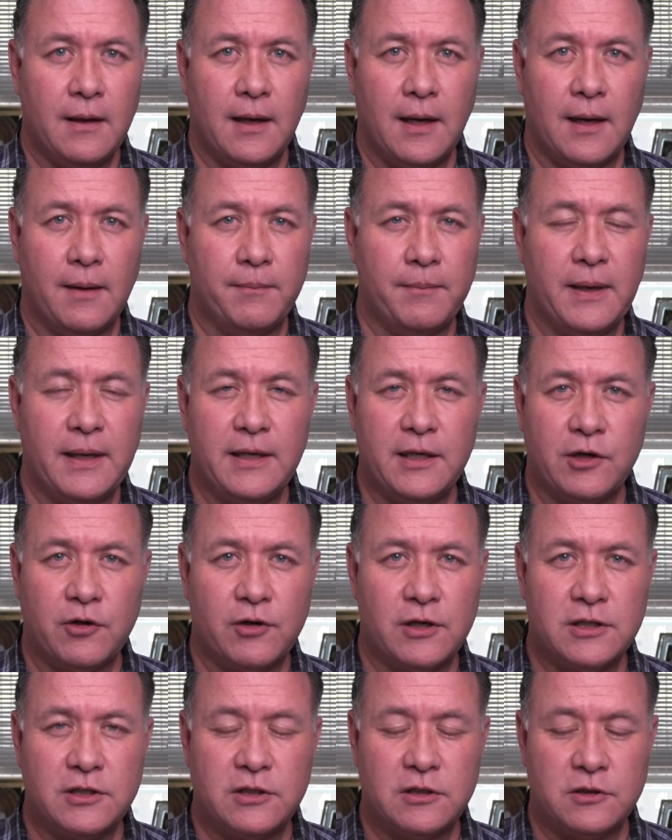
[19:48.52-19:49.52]
Uh, many
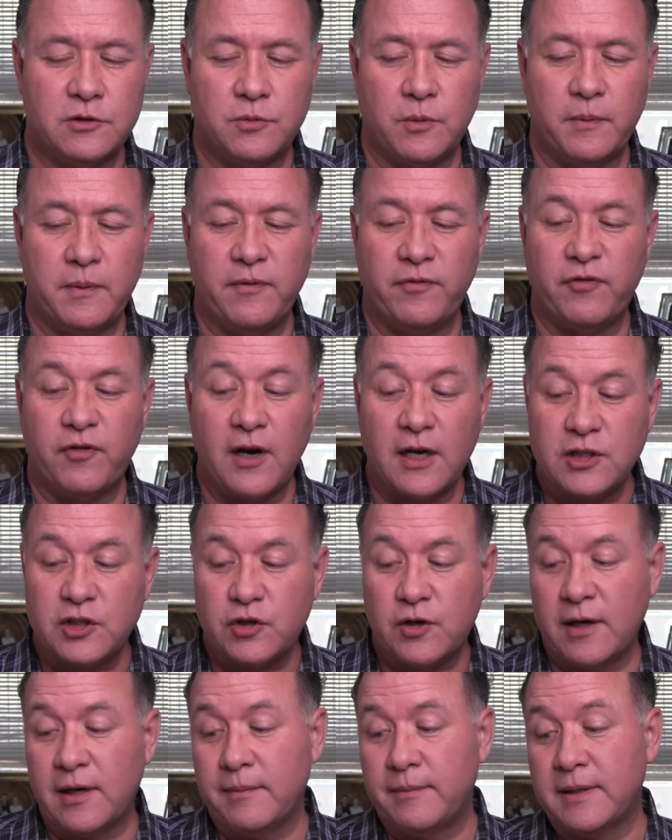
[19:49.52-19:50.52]
Christians will be
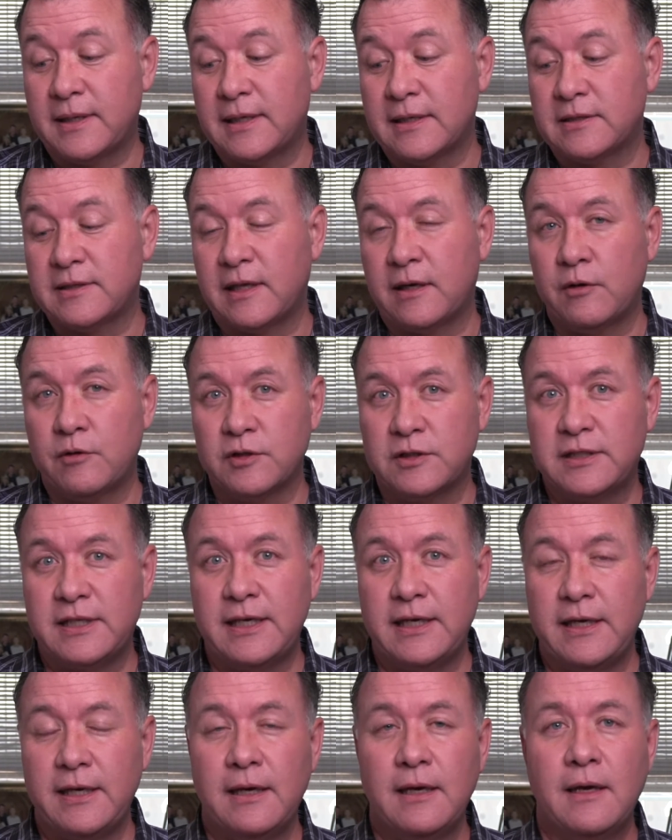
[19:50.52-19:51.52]
frustrated because they don't
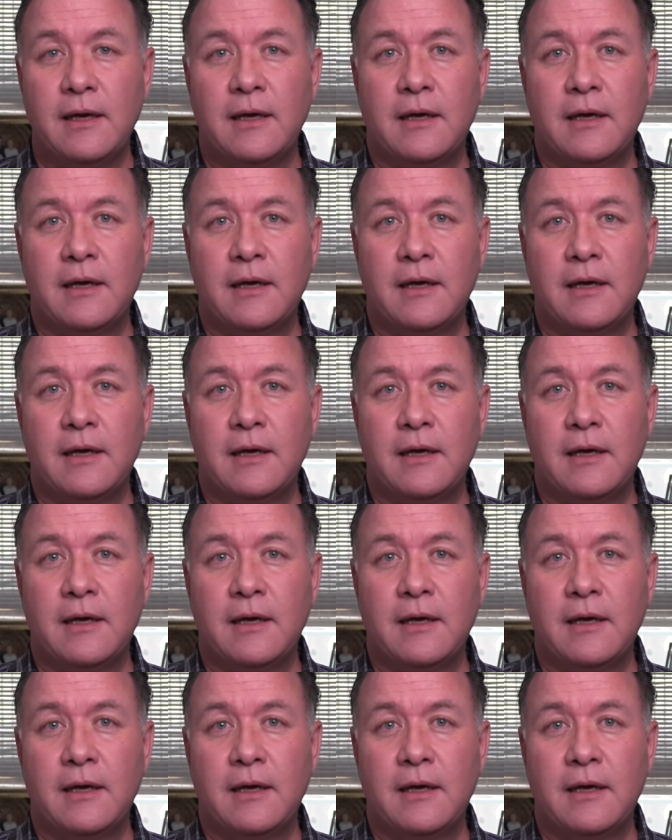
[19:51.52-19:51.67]
see